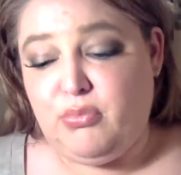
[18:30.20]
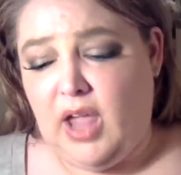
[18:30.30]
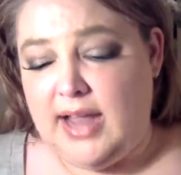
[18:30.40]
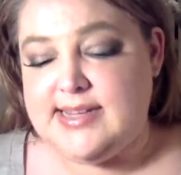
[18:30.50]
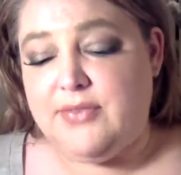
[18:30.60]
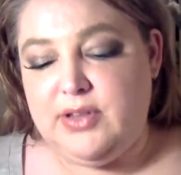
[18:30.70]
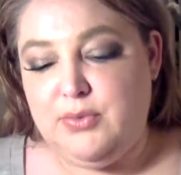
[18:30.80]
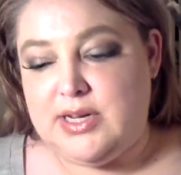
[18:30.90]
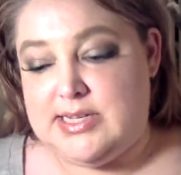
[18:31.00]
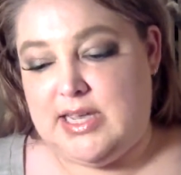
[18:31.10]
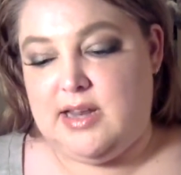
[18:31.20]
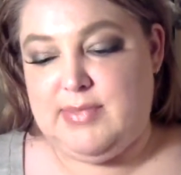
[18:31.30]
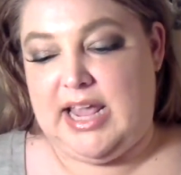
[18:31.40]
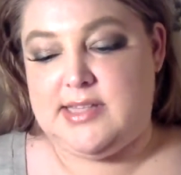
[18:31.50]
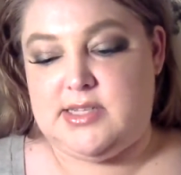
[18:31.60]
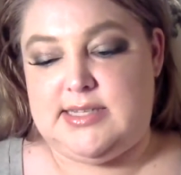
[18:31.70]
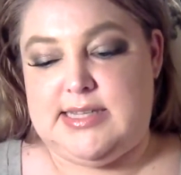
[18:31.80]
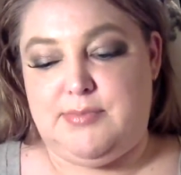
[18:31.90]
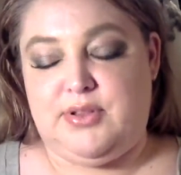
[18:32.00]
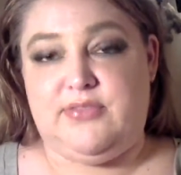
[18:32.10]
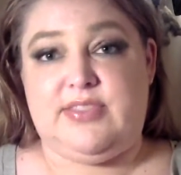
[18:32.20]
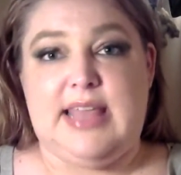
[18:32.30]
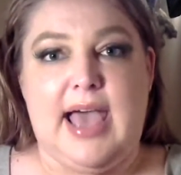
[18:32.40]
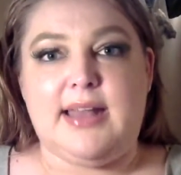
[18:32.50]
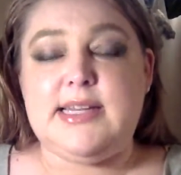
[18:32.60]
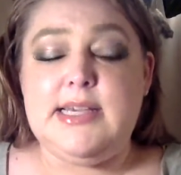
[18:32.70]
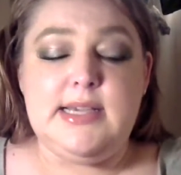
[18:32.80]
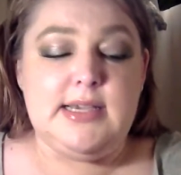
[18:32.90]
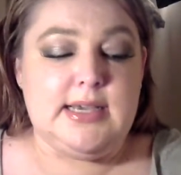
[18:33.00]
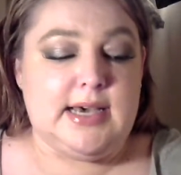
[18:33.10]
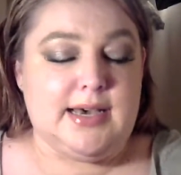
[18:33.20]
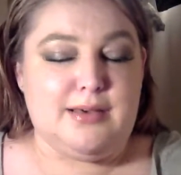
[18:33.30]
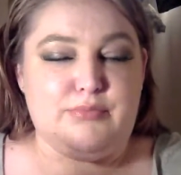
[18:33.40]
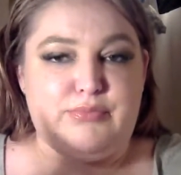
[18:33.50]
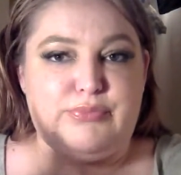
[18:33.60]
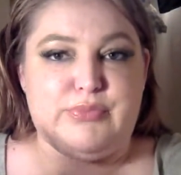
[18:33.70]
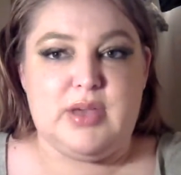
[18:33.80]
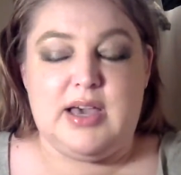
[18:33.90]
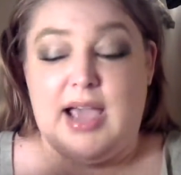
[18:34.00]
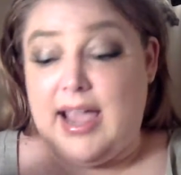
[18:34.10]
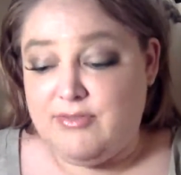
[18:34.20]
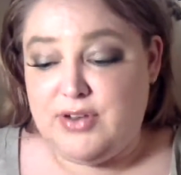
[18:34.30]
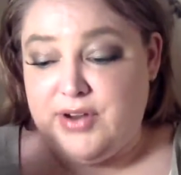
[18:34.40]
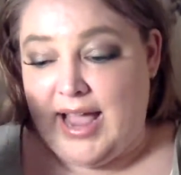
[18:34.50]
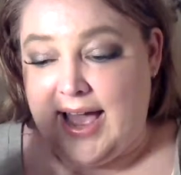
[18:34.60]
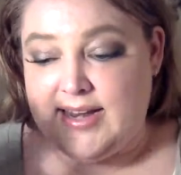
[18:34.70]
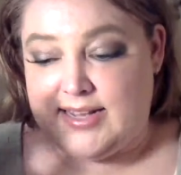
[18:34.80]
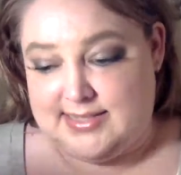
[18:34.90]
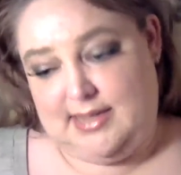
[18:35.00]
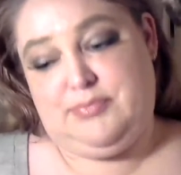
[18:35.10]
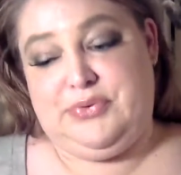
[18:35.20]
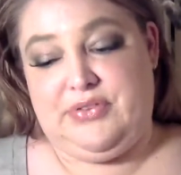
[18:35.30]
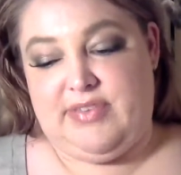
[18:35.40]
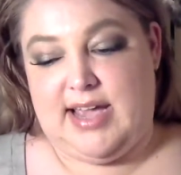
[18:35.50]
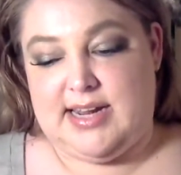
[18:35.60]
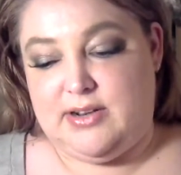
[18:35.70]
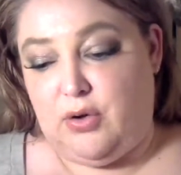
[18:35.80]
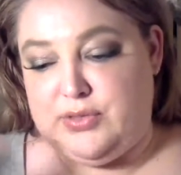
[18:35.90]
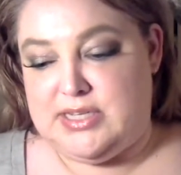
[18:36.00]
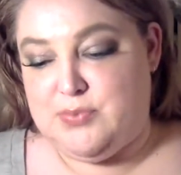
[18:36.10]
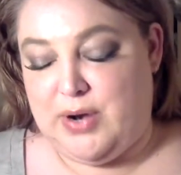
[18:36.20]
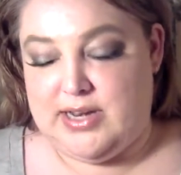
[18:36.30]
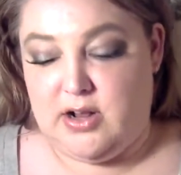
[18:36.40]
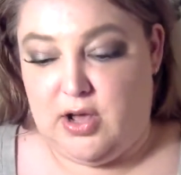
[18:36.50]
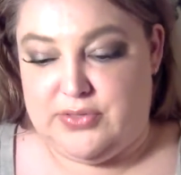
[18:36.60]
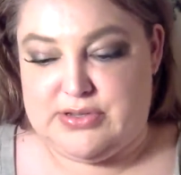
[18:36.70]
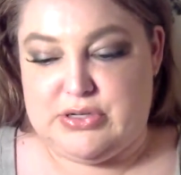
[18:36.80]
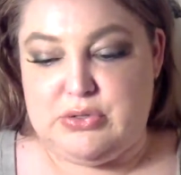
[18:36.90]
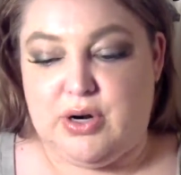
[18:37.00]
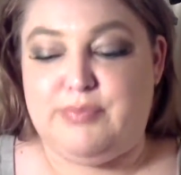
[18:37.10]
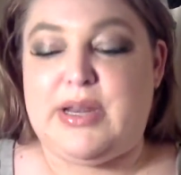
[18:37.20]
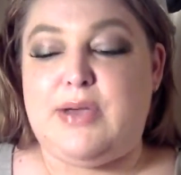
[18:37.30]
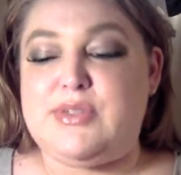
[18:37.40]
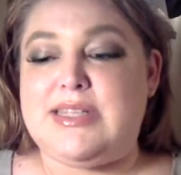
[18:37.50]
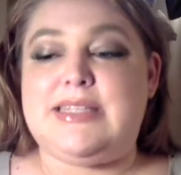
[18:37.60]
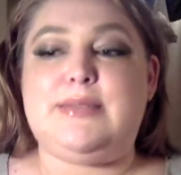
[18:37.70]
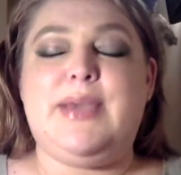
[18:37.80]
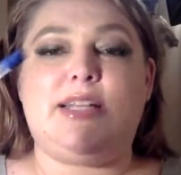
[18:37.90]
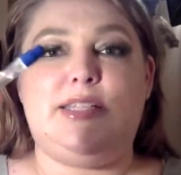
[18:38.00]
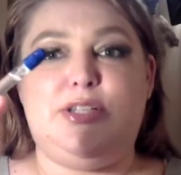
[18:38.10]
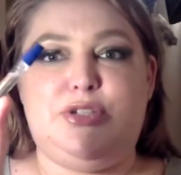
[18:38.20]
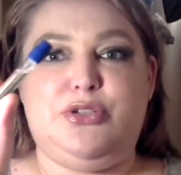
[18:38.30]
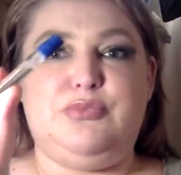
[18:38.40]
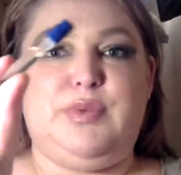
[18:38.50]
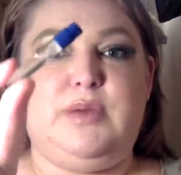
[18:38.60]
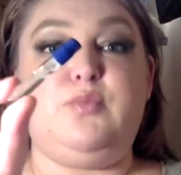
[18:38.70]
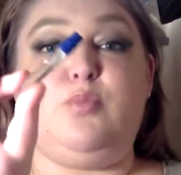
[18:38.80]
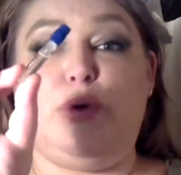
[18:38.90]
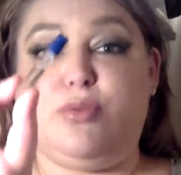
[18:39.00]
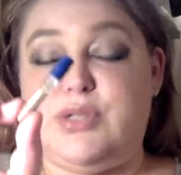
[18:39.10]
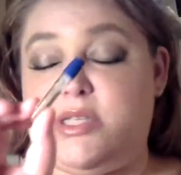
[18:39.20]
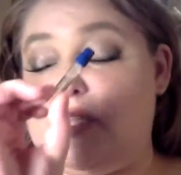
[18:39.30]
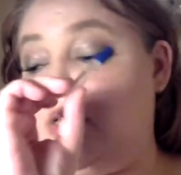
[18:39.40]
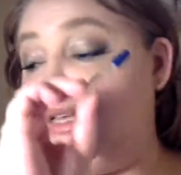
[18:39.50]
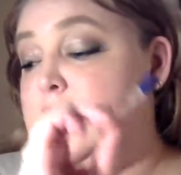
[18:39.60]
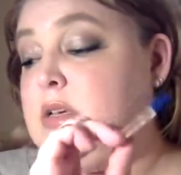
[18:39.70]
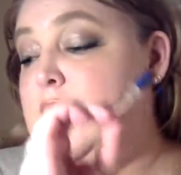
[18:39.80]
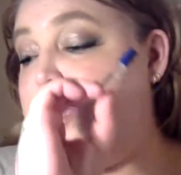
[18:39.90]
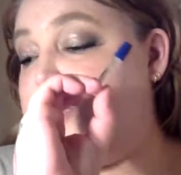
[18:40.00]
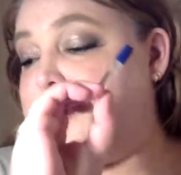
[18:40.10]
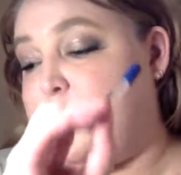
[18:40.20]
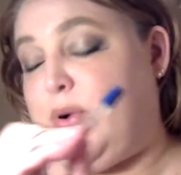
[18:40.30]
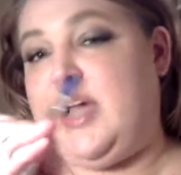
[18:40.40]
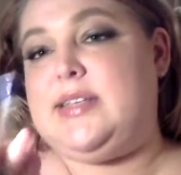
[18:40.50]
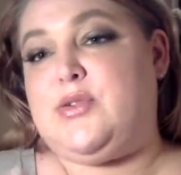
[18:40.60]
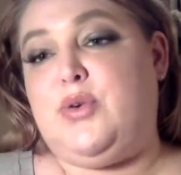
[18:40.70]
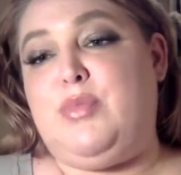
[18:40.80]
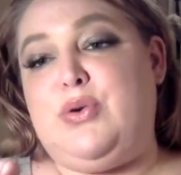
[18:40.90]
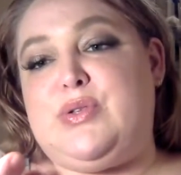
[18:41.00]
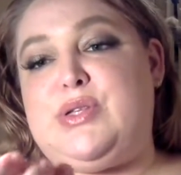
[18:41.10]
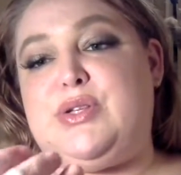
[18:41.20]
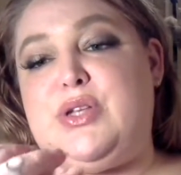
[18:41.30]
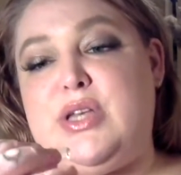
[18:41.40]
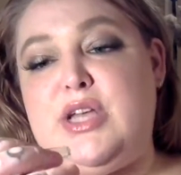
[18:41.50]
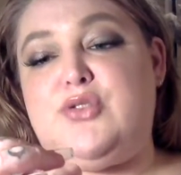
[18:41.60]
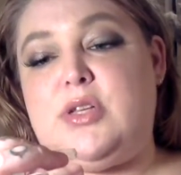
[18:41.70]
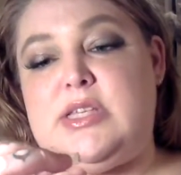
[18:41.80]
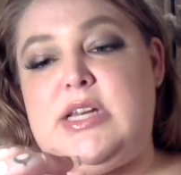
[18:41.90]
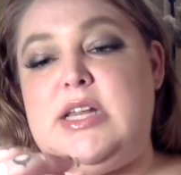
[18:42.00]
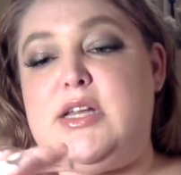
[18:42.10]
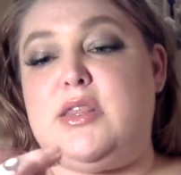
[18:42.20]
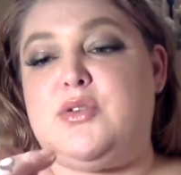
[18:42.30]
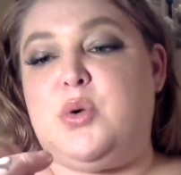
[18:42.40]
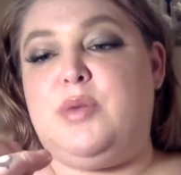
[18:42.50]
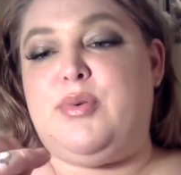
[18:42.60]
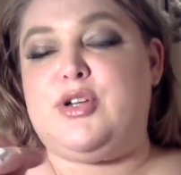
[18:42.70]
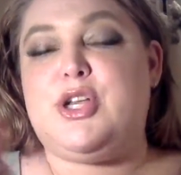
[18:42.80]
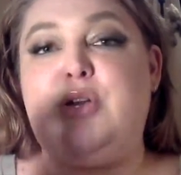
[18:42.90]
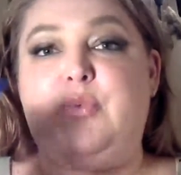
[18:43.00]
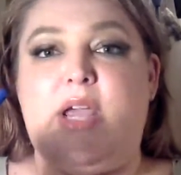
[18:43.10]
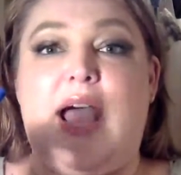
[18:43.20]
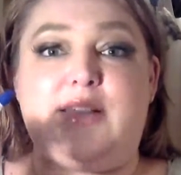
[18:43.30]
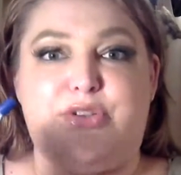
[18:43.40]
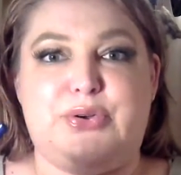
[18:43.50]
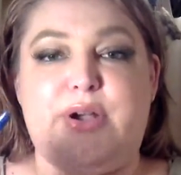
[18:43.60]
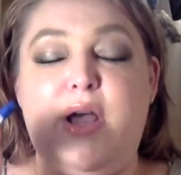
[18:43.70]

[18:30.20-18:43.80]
I definitely wanted to get my hands on a sample of that. Um, I have never had a sample of that. I'd only sprayed it on the store, but I was expecting to be most surprised or most interested in the Tory Burch Nuit Azur.